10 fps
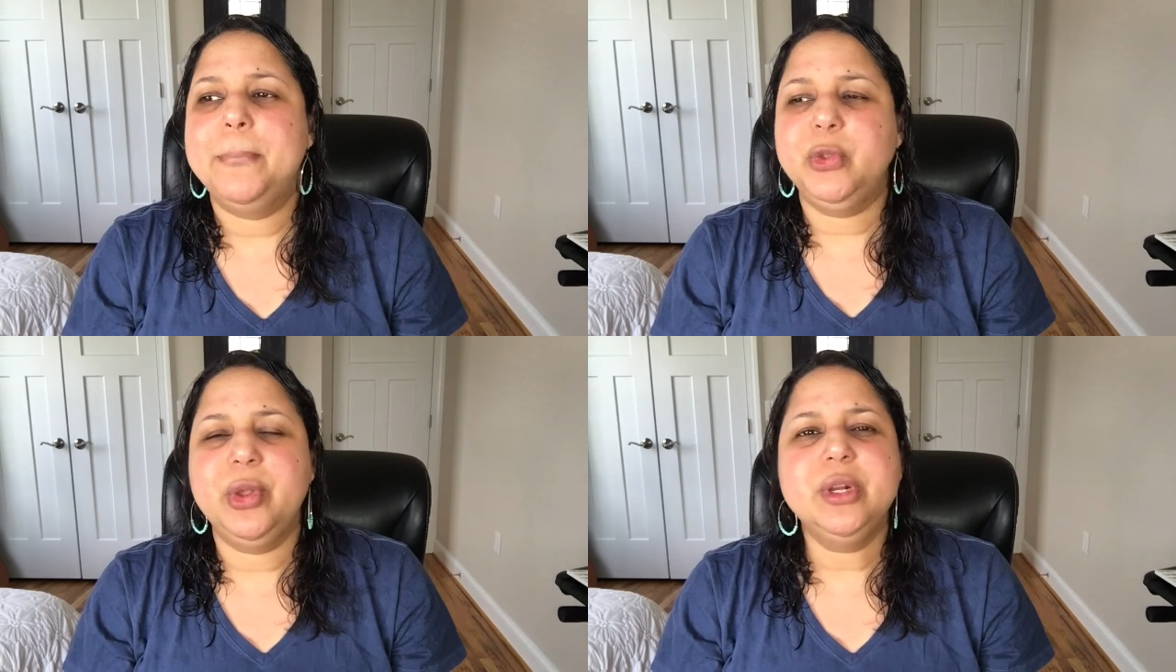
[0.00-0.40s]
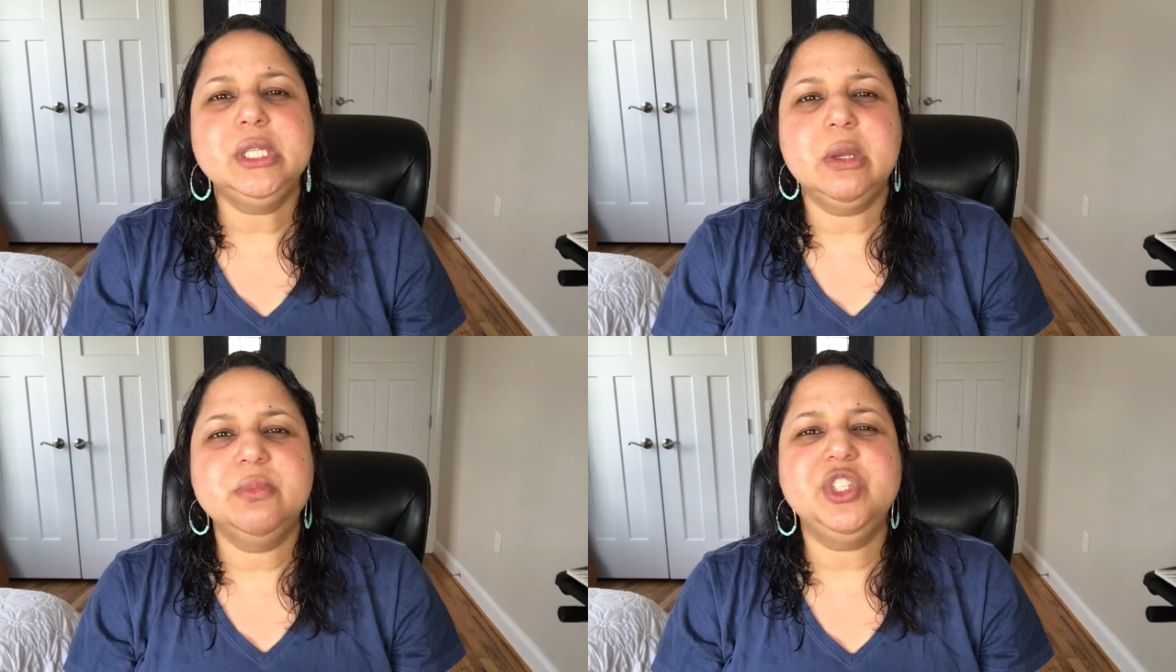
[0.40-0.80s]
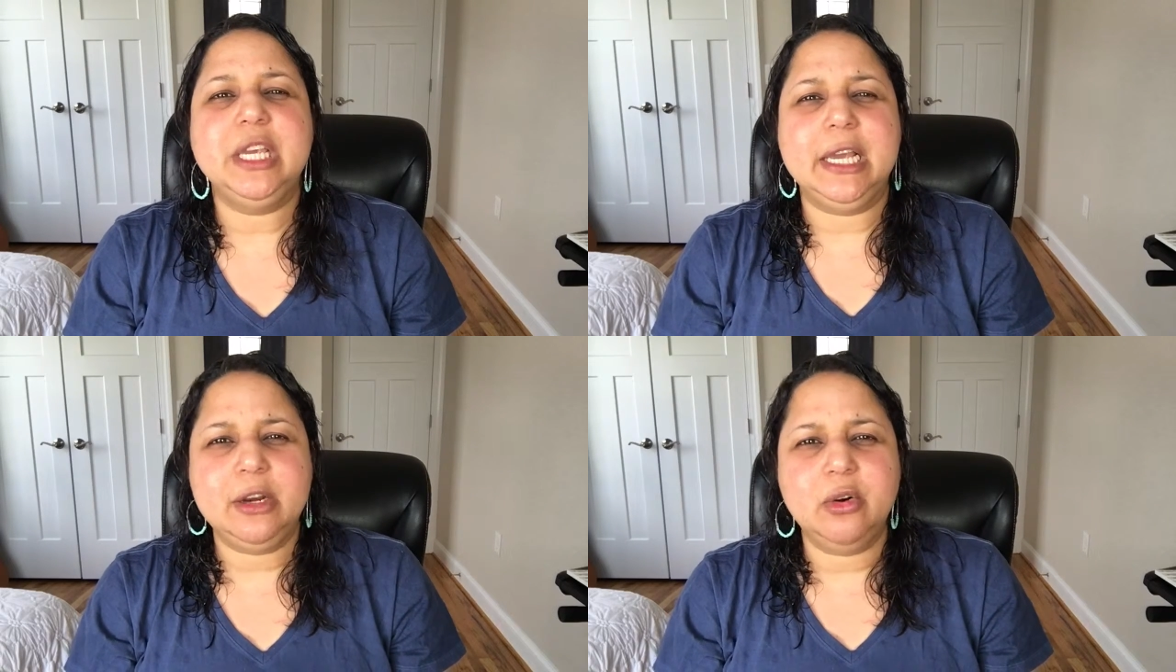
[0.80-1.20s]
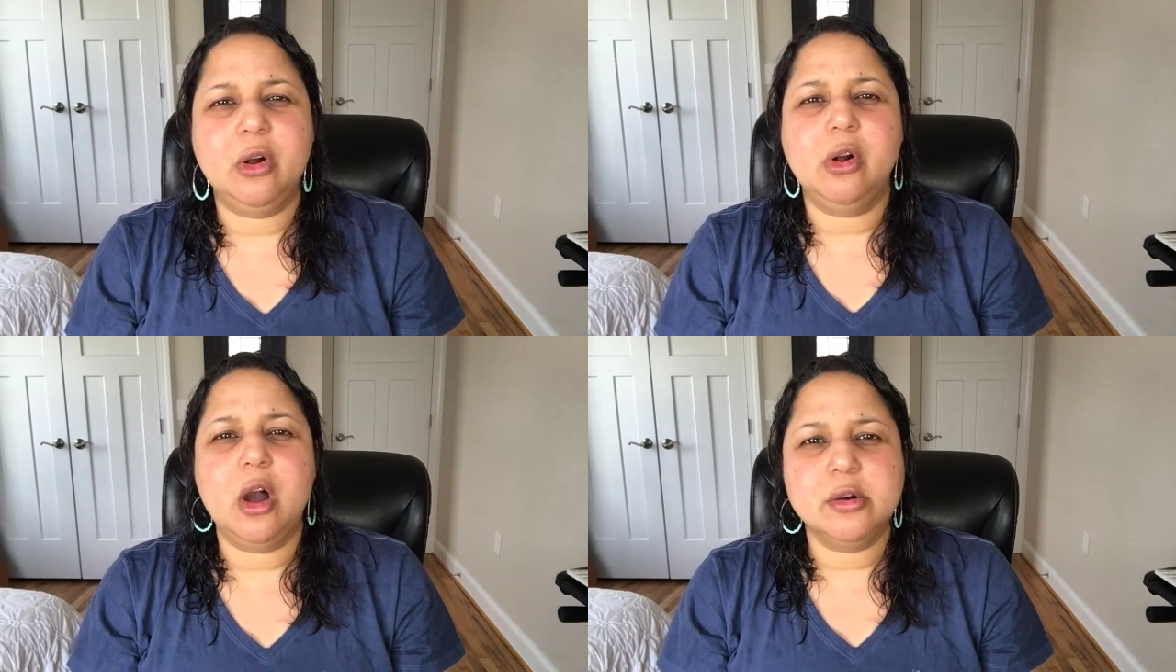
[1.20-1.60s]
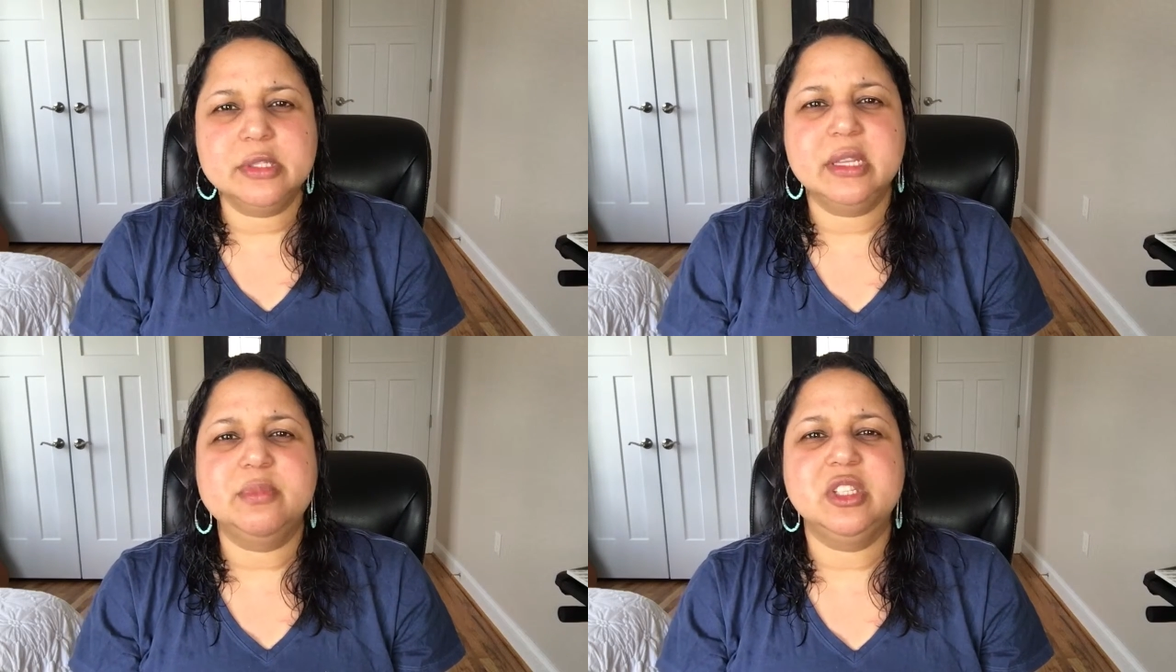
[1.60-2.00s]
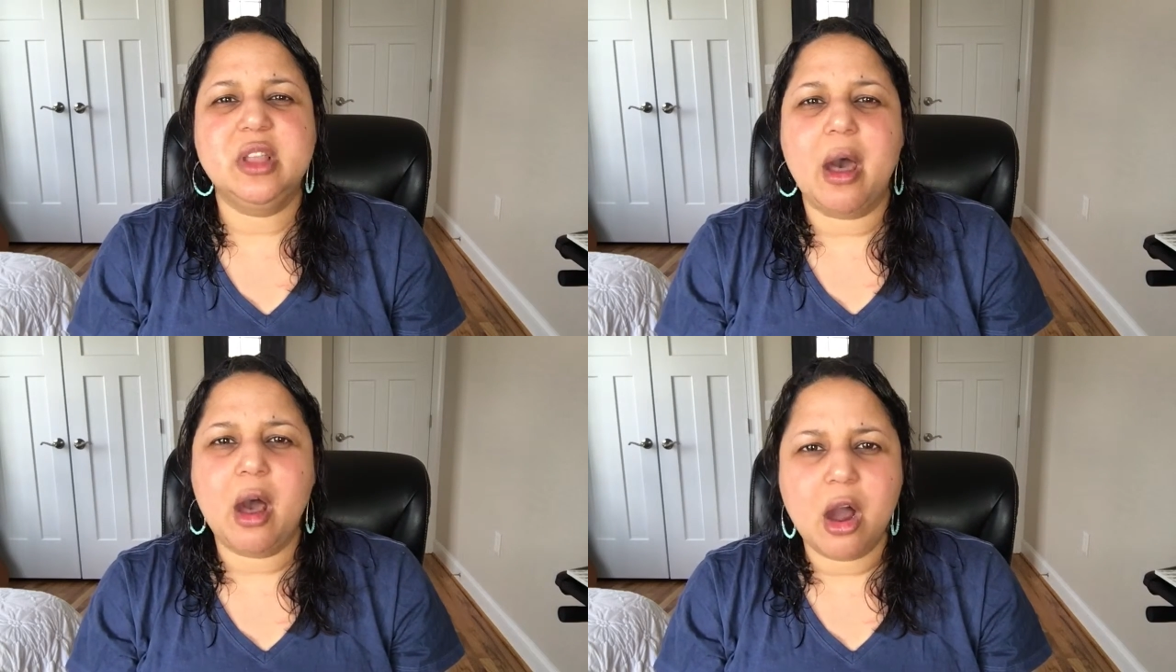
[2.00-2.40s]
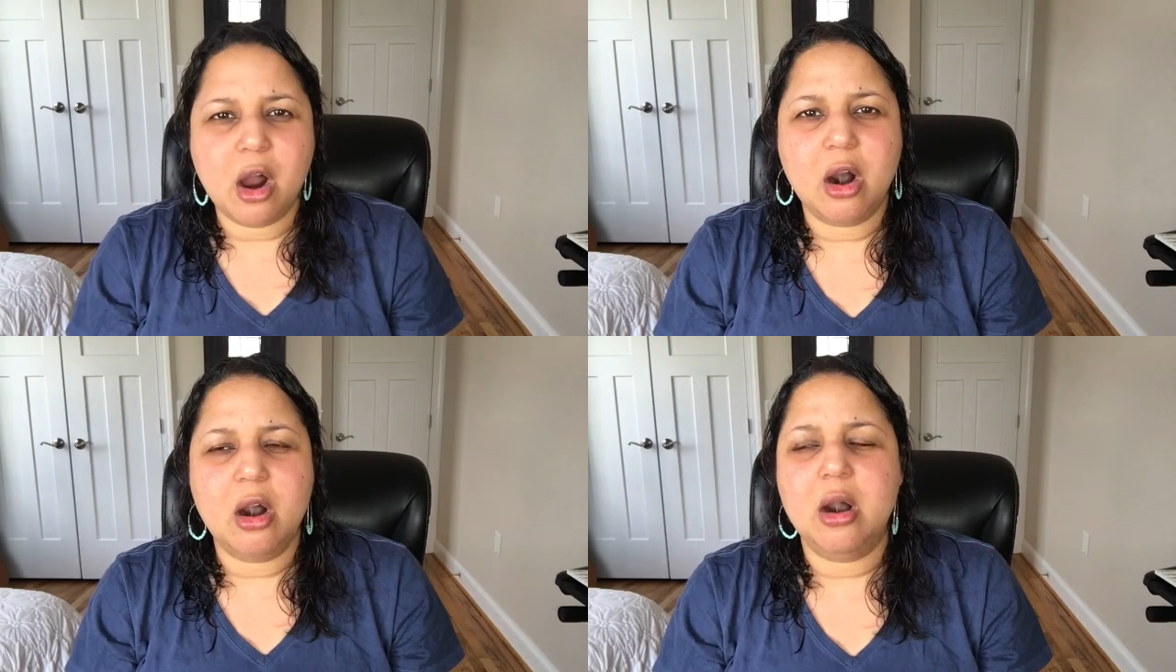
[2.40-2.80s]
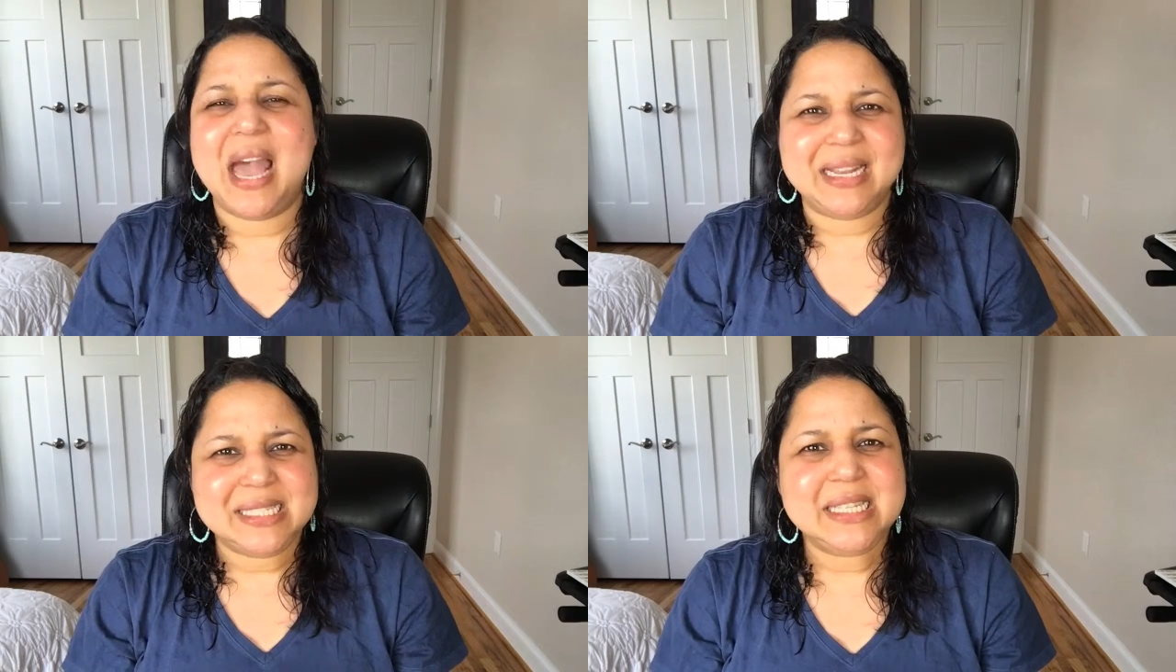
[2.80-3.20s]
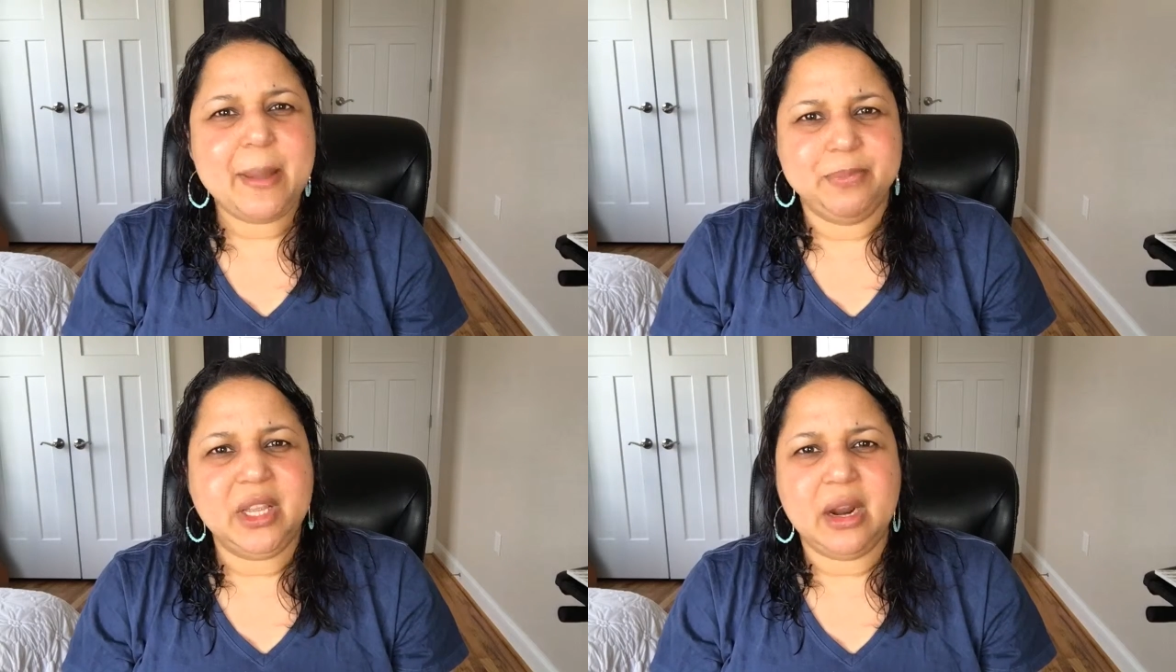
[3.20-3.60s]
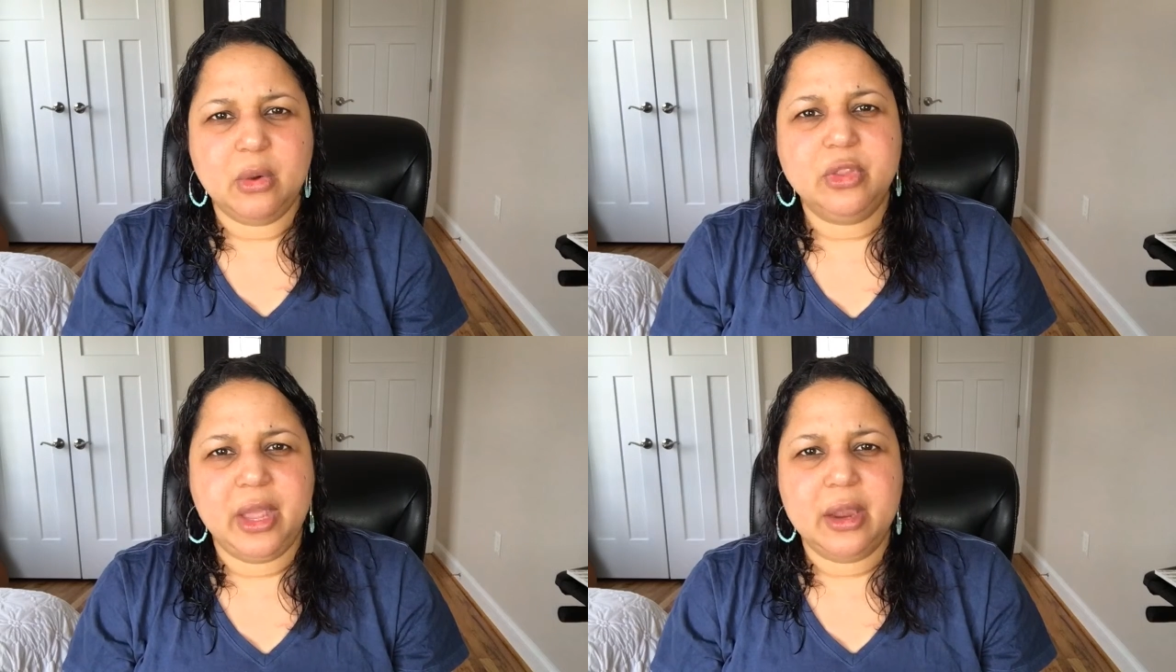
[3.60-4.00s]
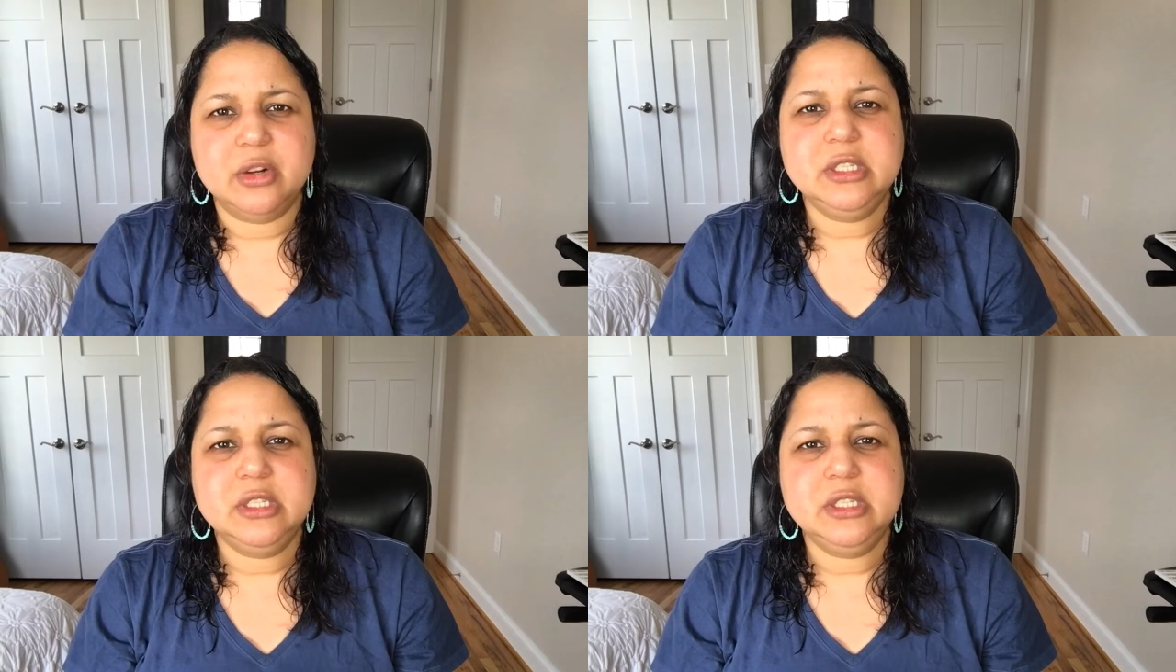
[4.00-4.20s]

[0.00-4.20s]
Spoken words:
but there's some general concepts that are accepted out there.